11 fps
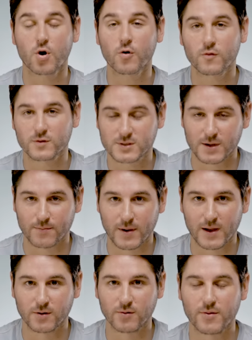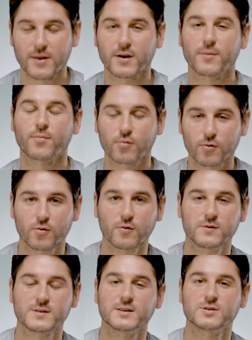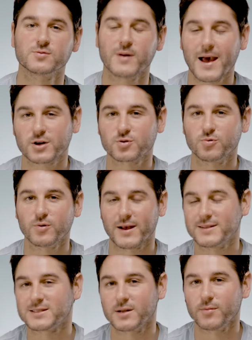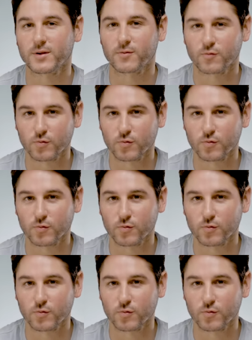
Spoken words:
Oversight Panel then approves into actual NCAA